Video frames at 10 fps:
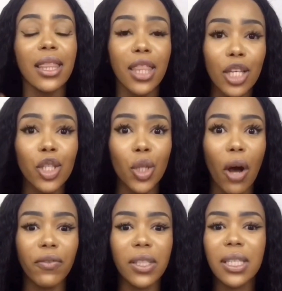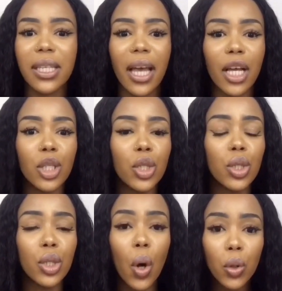this soft. This hair
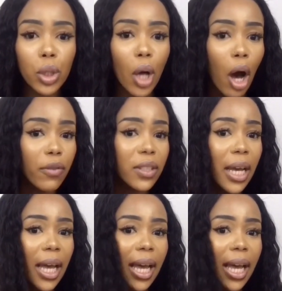is so soft.